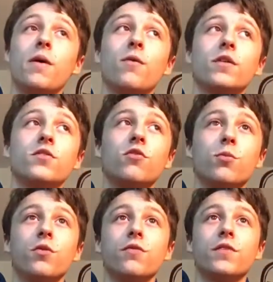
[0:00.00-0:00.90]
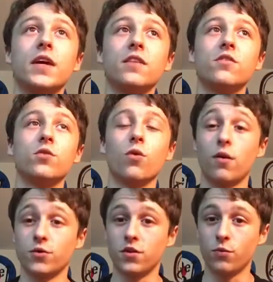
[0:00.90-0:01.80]
about this group of kids who go
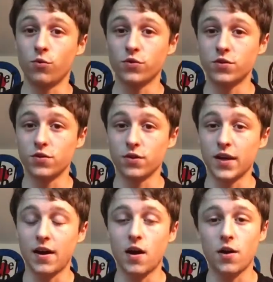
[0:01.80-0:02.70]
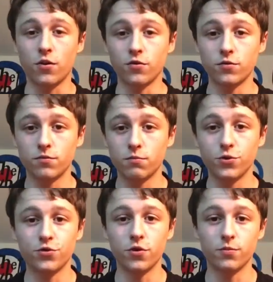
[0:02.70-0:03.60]
out to the woods to get high on
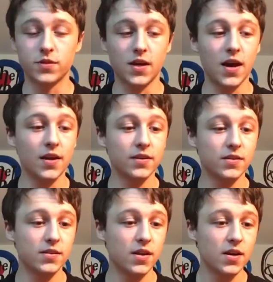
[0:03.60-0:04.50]
mushrooms, and